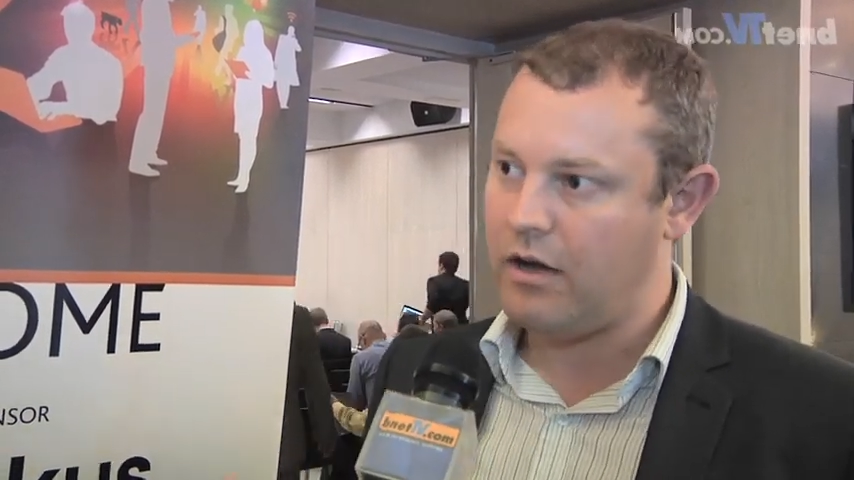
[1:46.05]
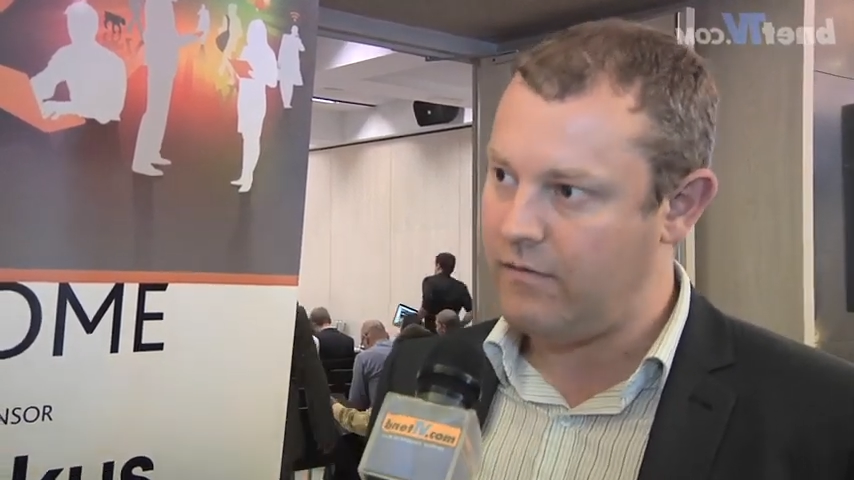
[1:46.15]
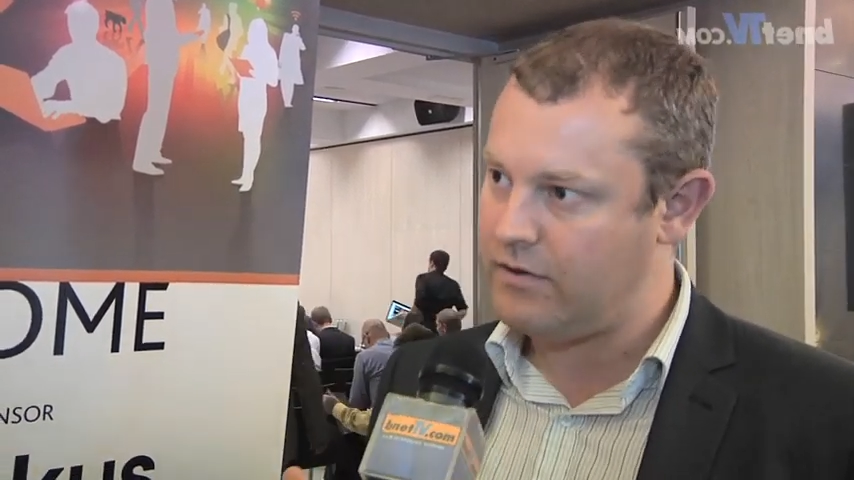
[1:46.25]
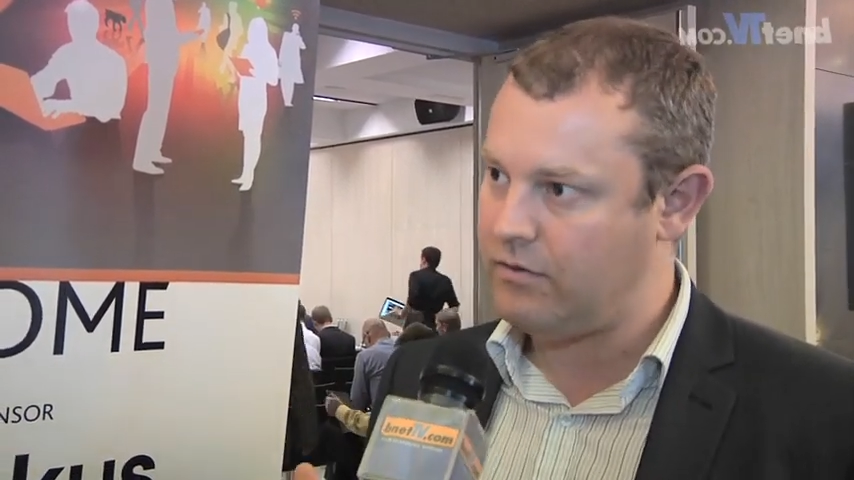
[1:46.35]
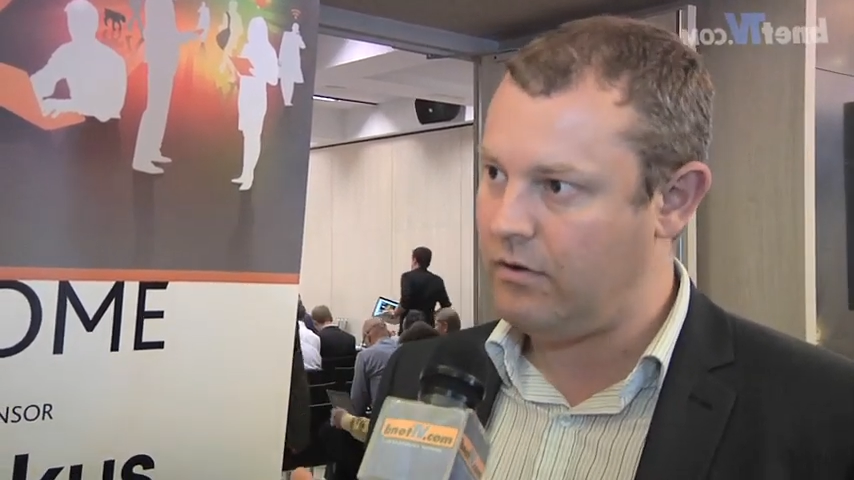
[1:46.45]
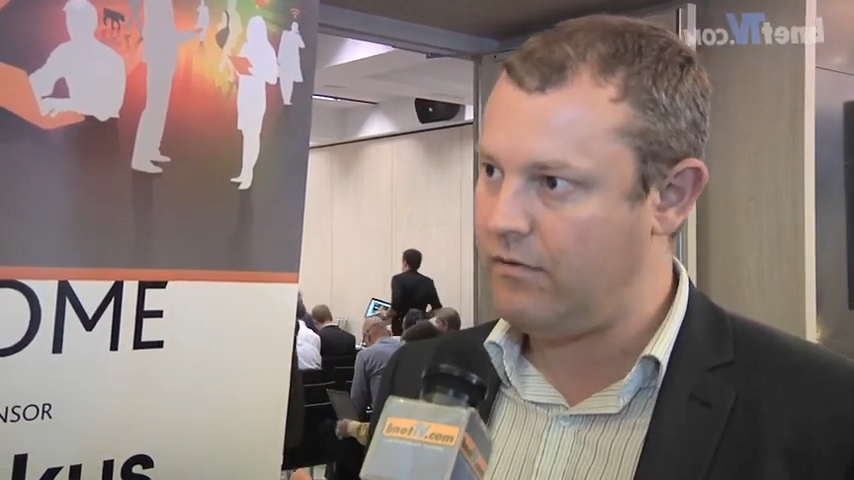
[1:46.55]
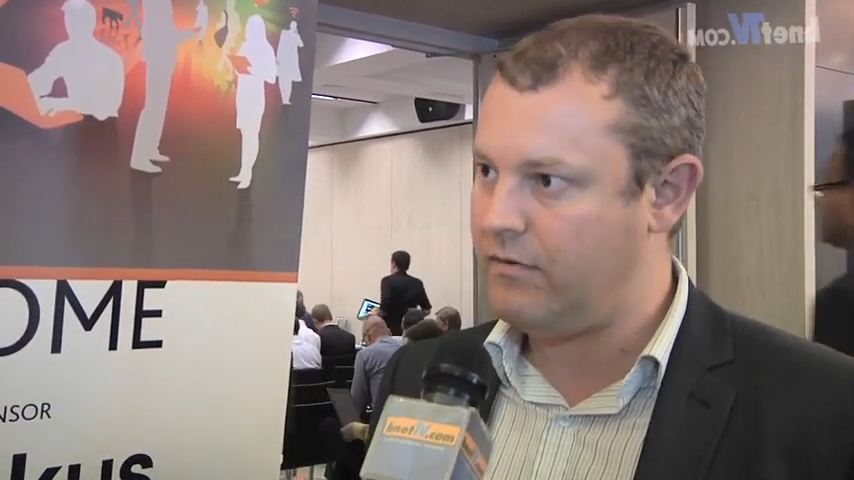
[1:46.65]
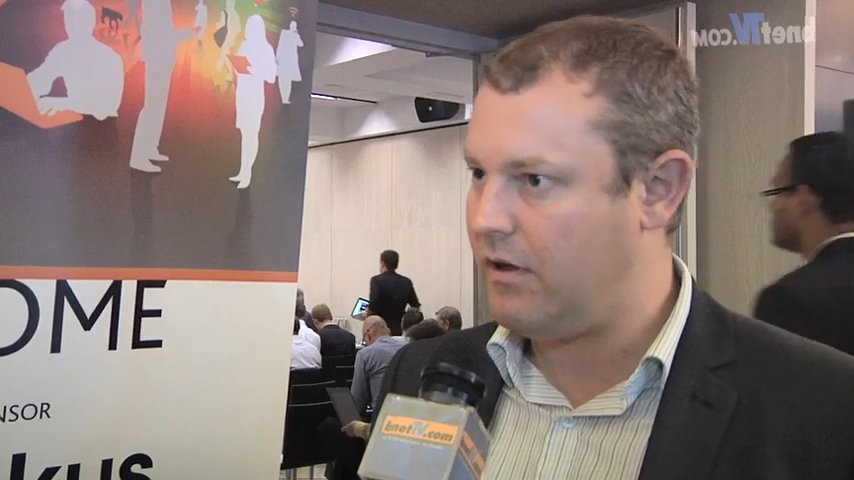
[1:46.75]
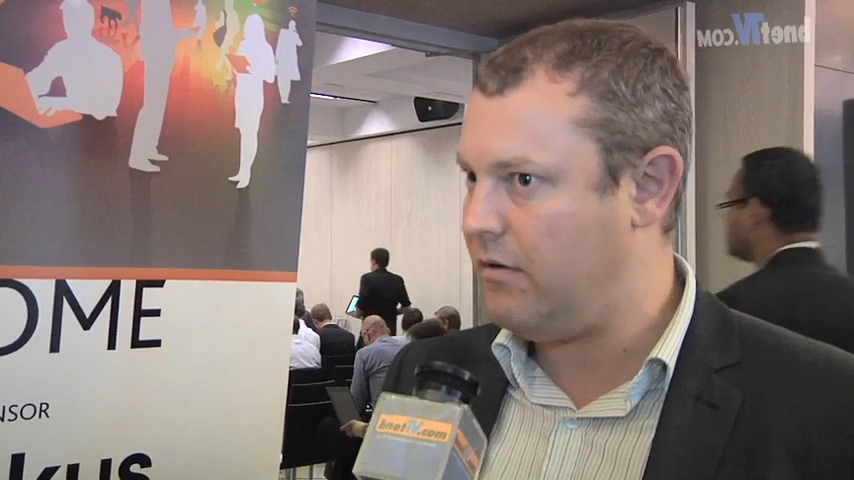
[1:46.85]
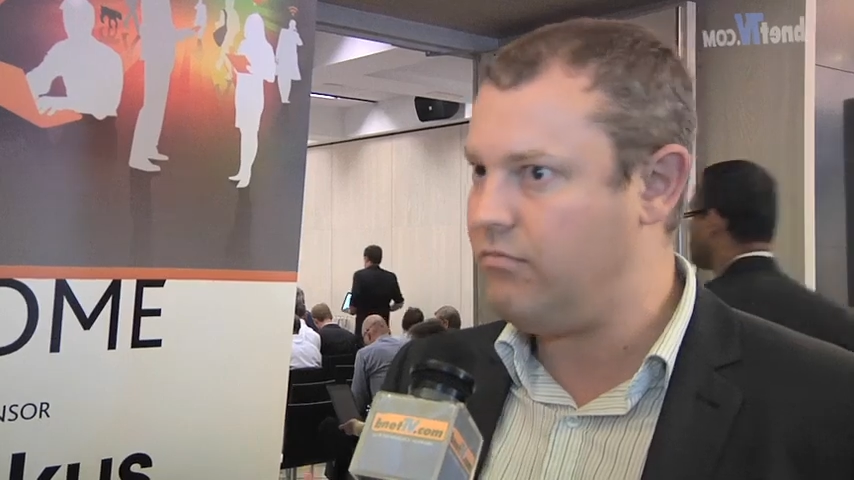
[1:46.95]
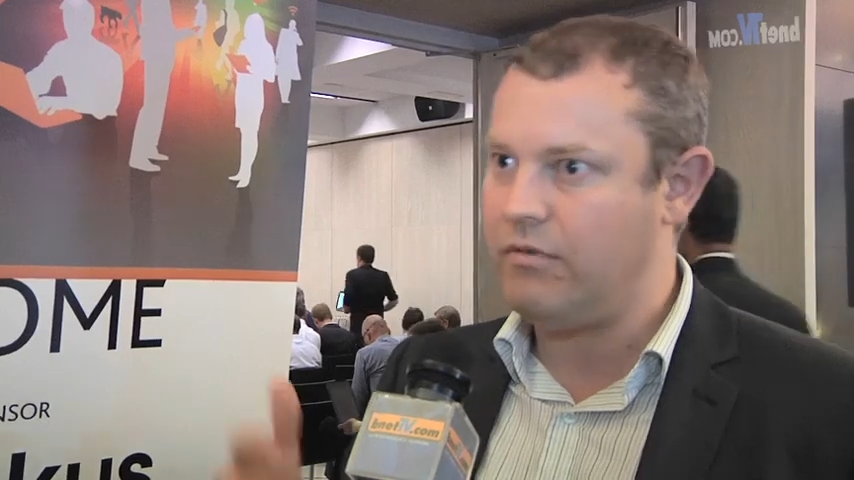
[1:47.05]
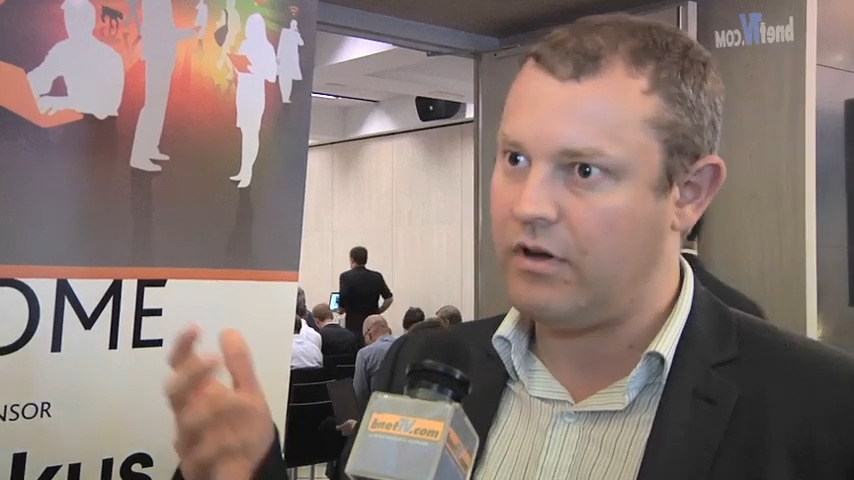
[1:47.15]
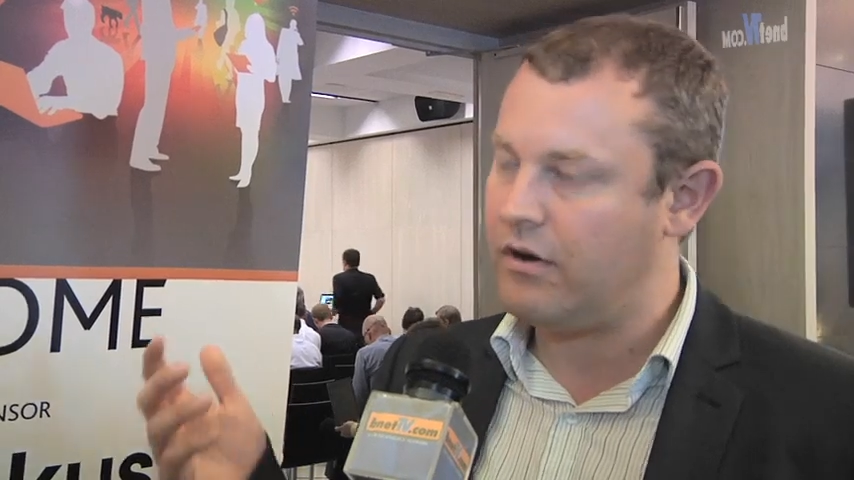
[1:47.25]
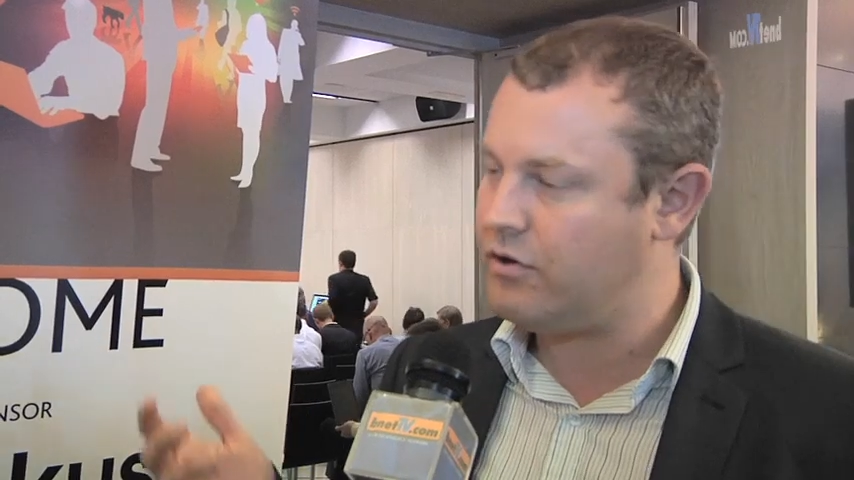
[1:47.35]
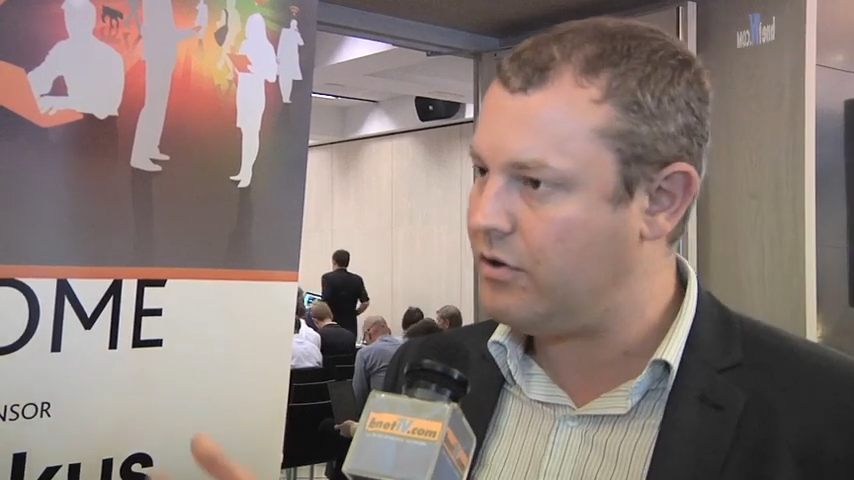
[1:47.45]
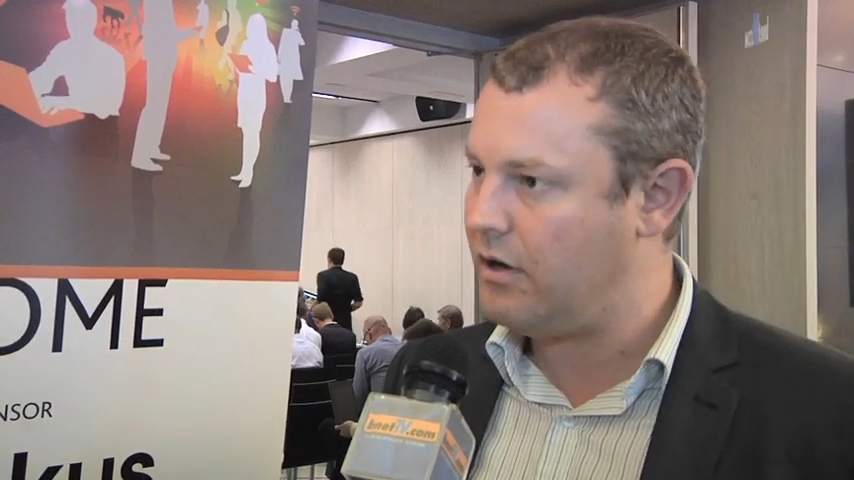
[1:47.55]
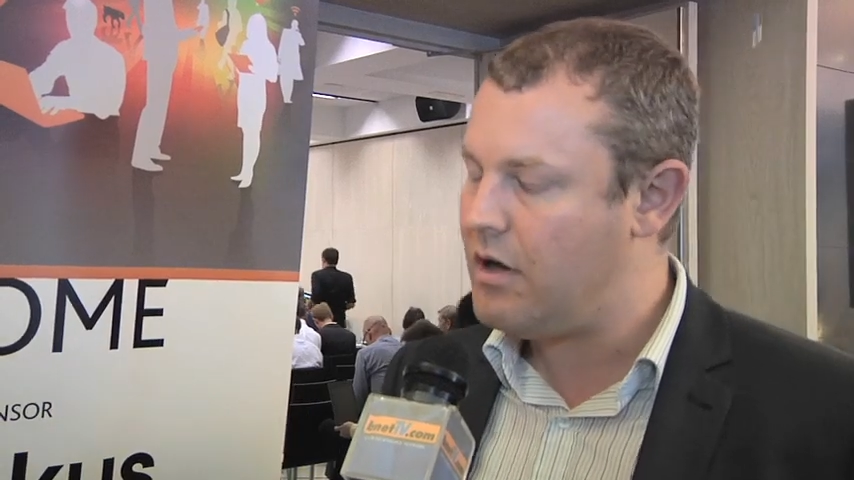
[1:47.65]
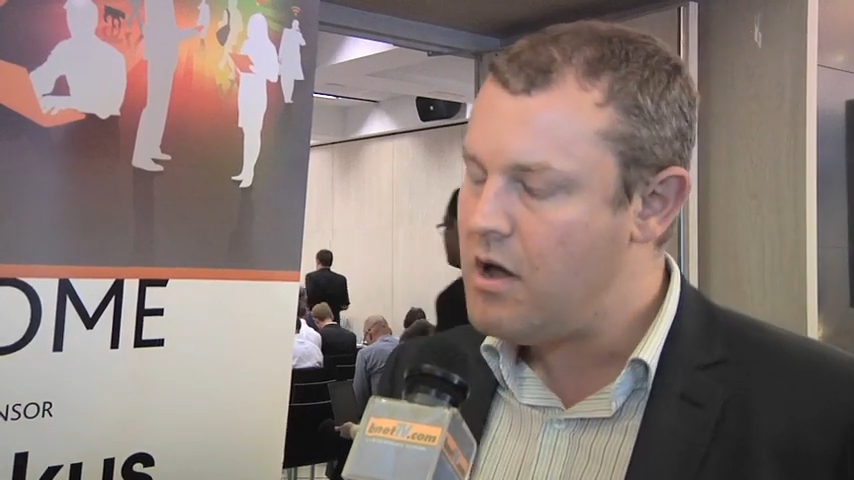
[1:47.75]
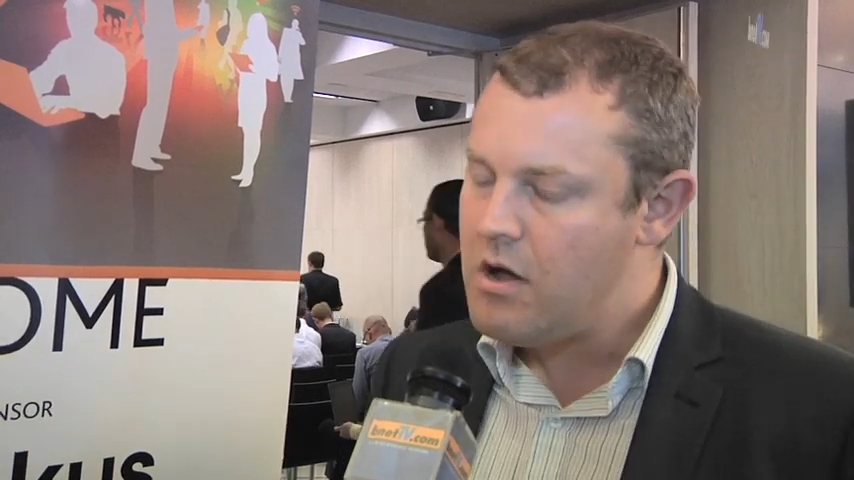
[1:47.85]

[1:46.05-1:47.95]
covers all of the country.